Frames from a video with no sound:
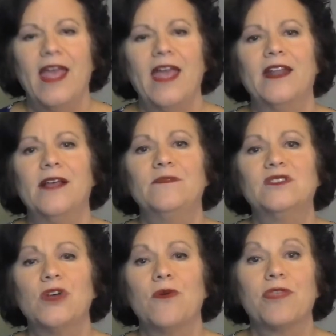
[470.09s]
And I'm
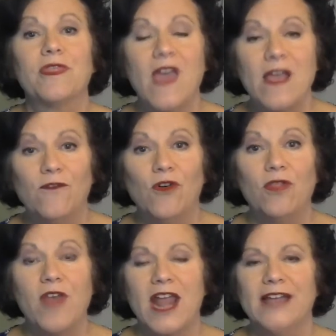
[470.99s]
so thankful
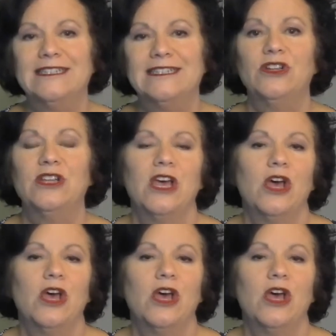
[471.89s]
that I did